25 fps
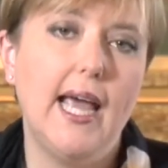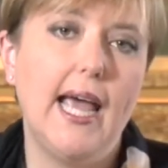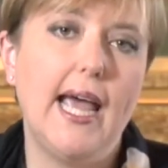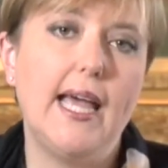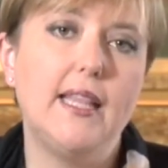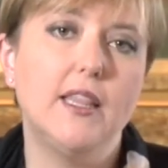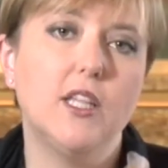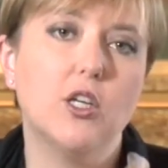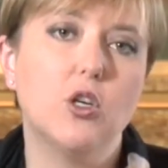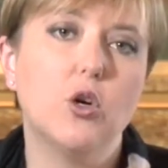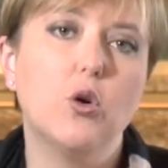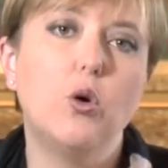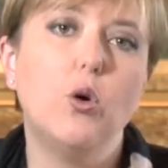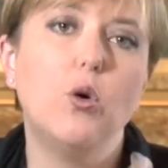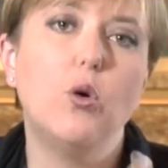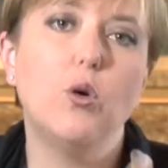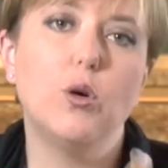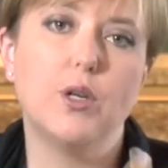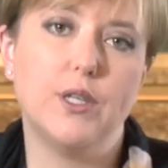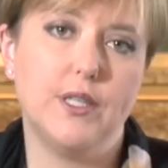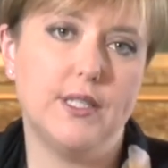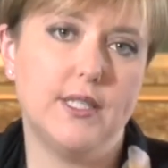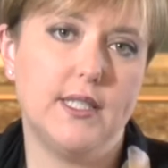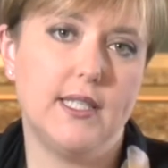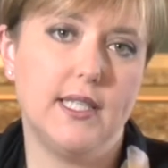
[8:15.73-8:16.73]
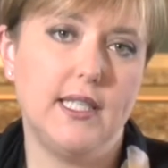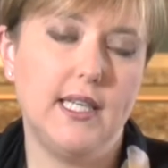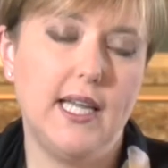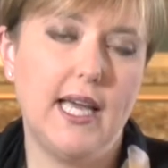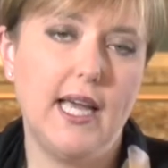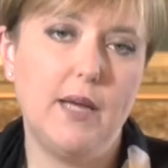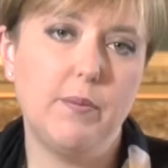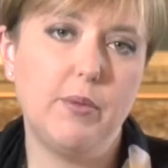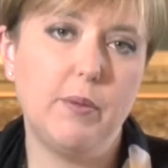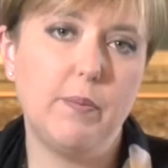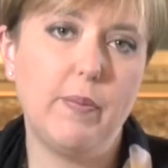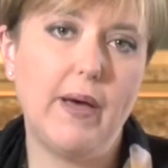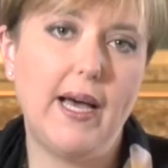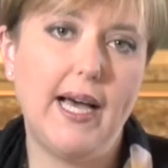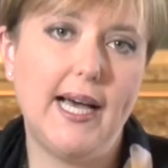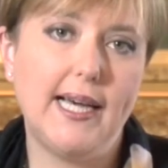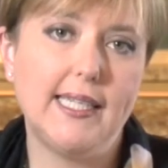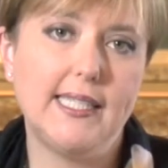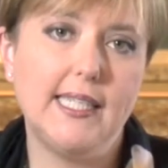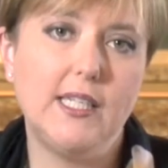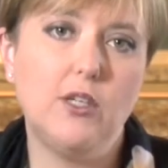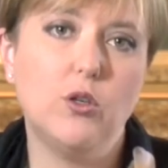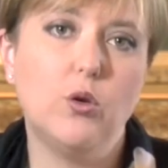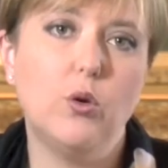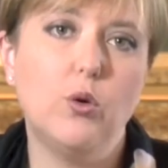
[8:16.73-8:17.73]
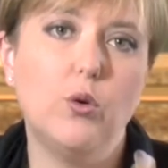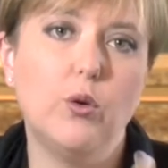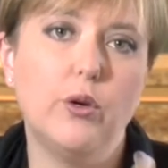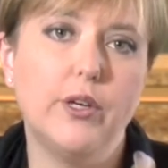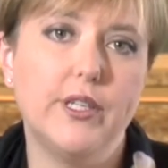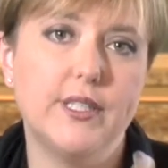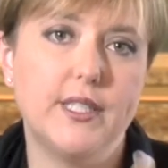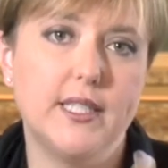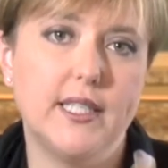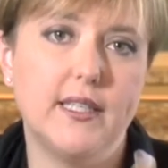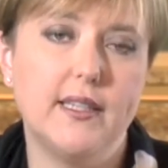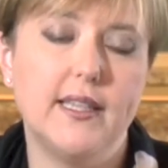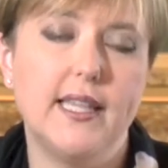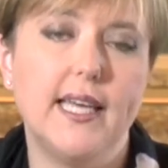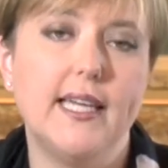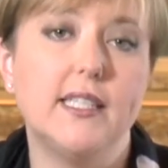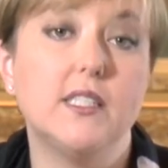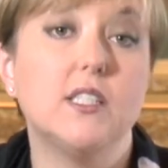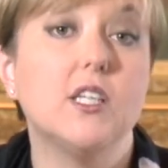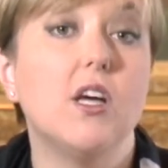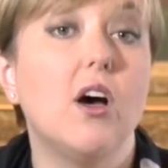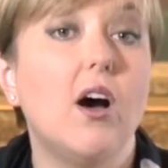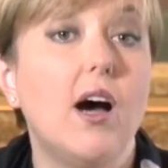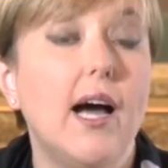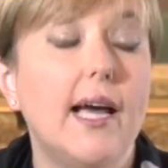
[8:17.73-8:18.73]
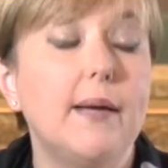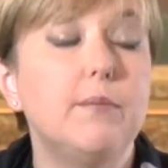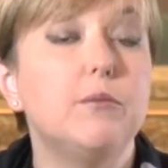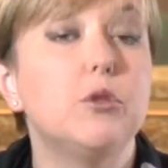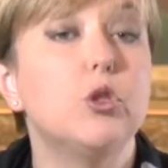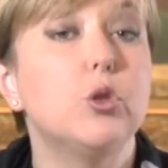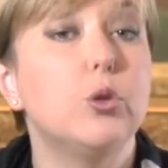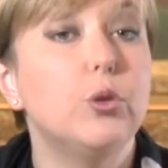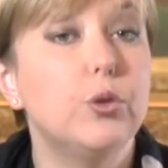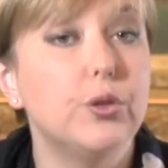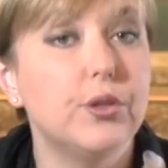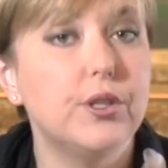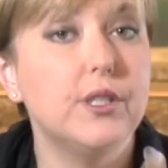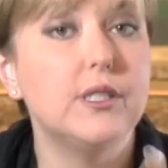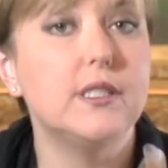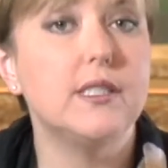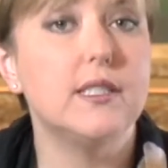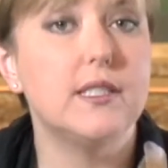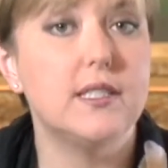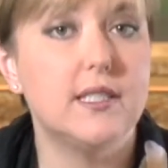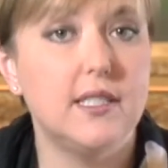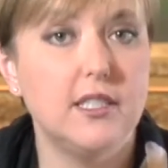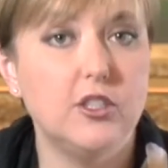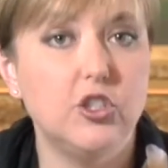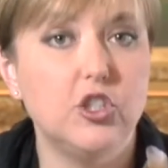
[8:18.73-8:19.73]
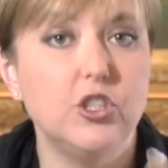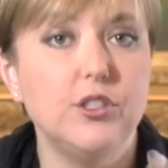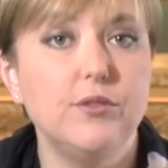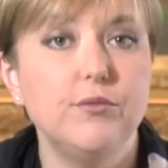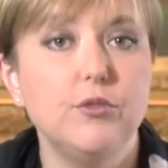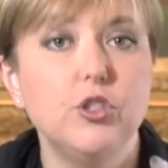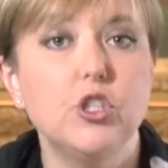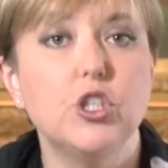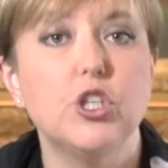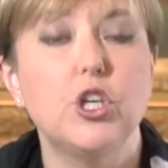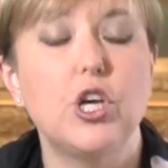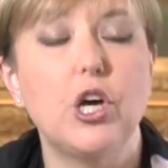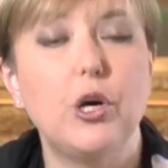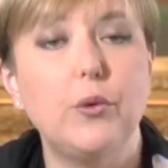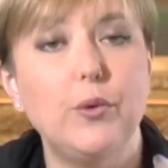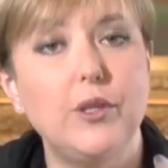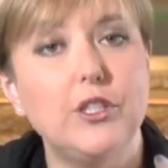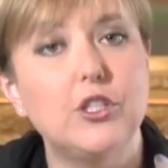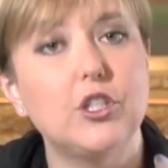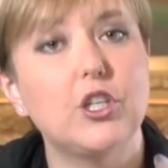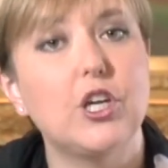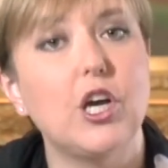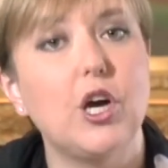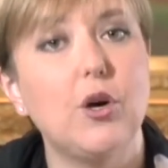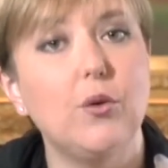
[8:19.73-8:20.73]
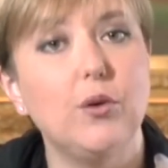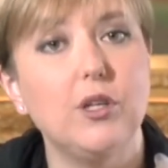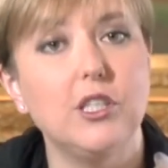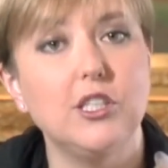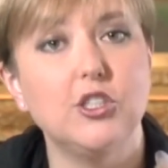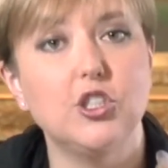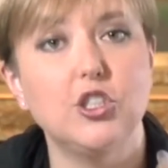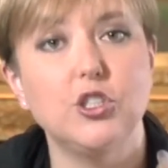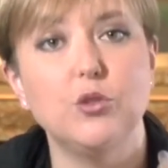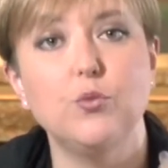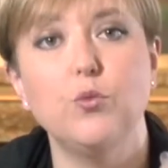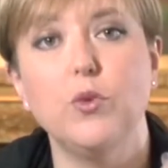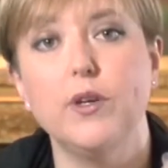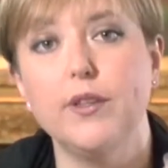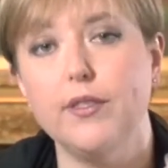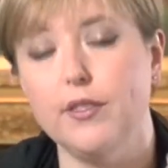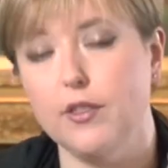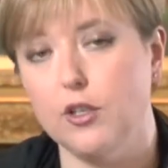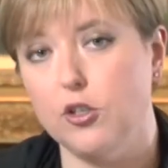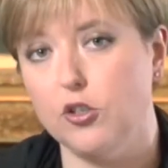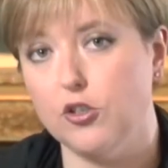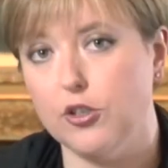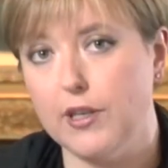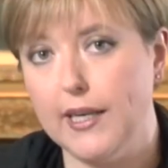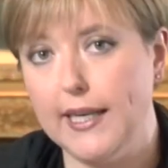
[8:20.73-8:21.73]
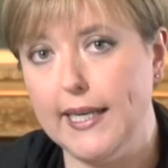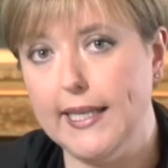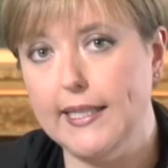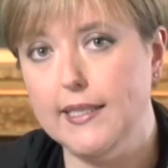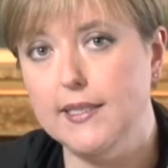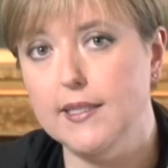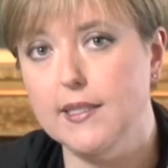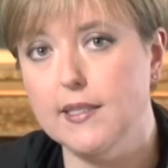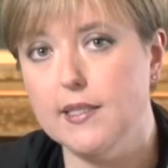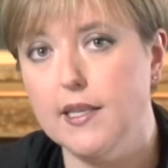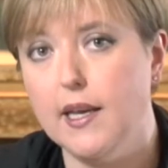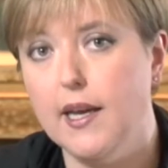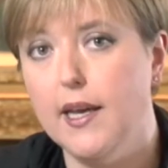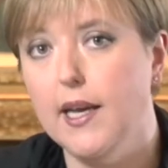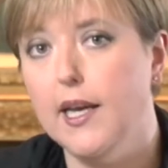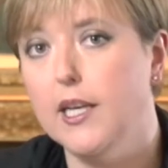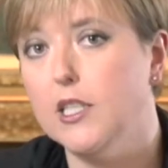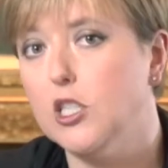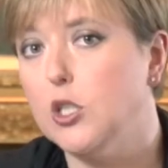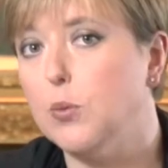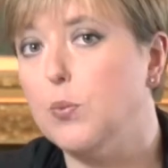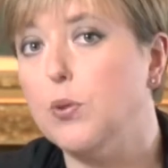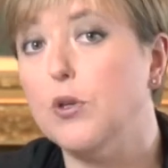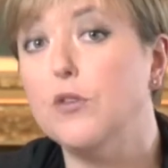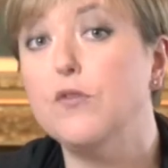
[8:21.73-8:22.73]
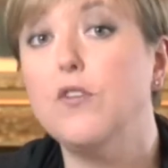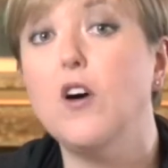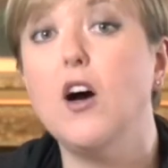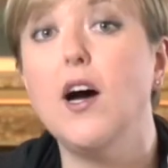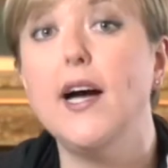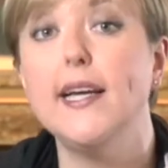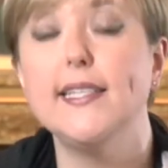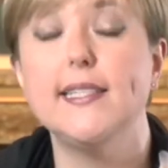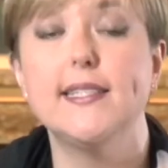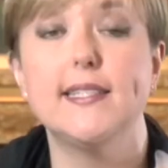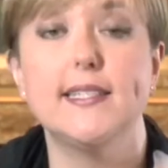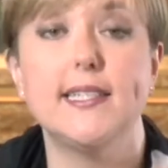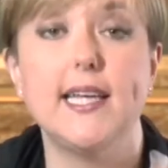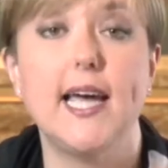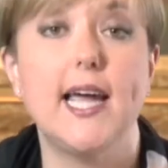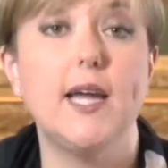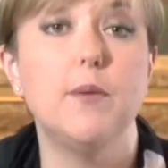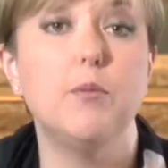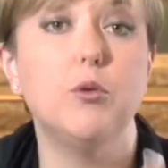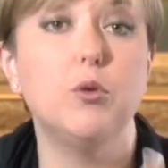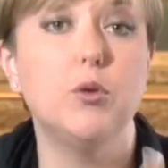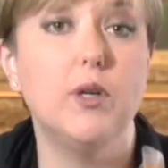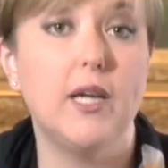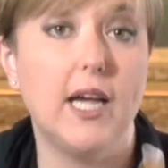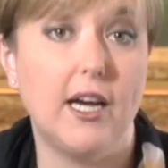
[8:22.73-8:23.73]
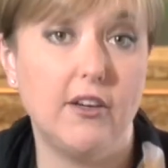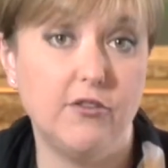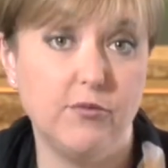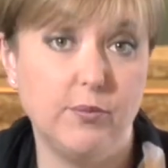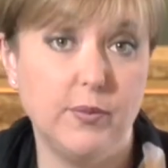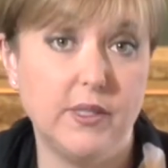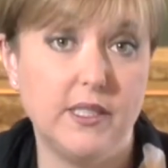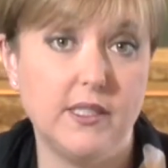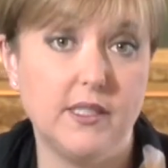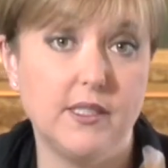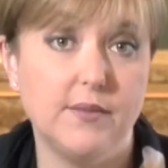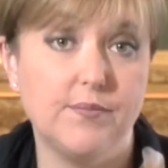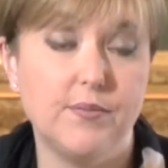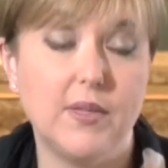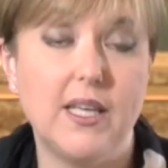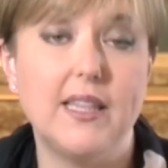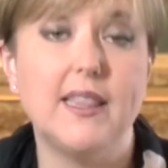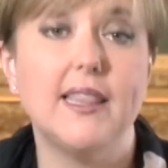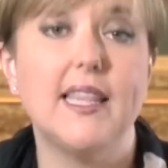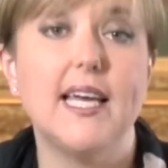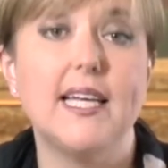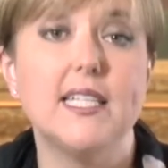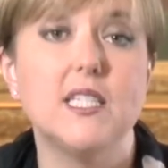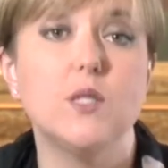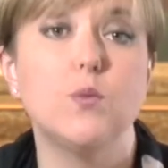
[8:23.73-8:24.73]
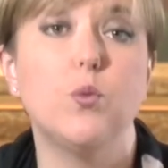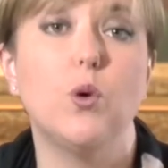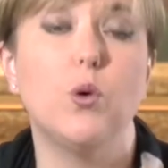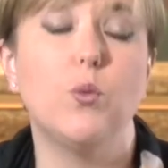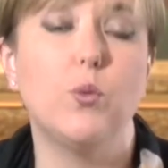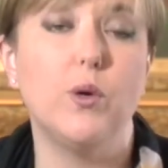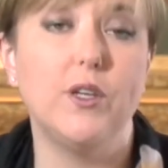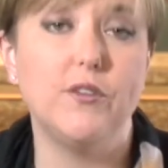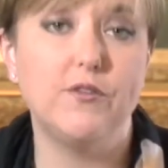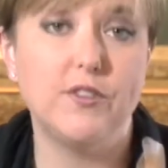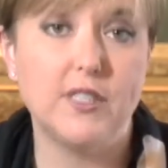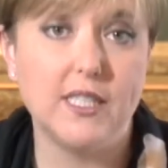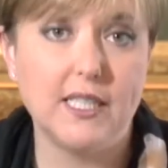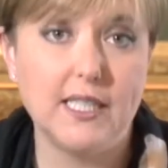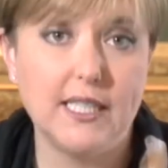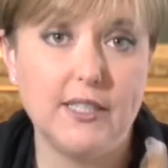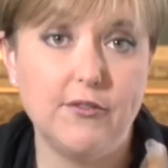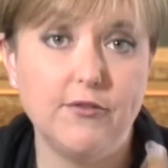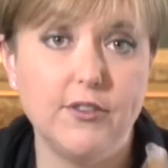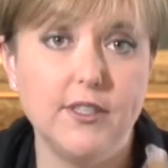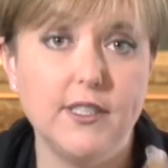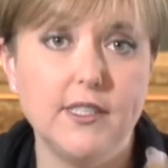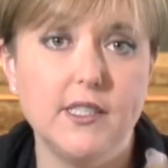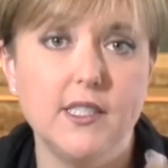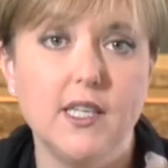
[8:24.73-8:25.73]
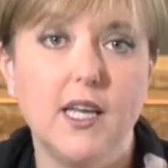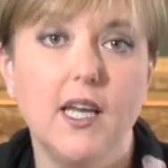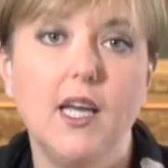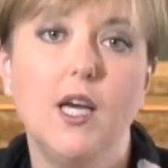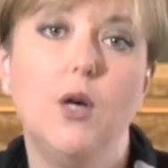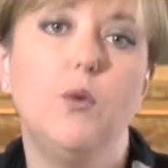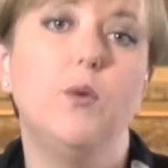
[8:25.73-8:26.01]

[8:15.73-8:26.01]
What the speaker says: And the caucus, the Labor Party caucus at that time, took the decision to go into coalition with the Greens to provide stable government. And that's what we've delivered.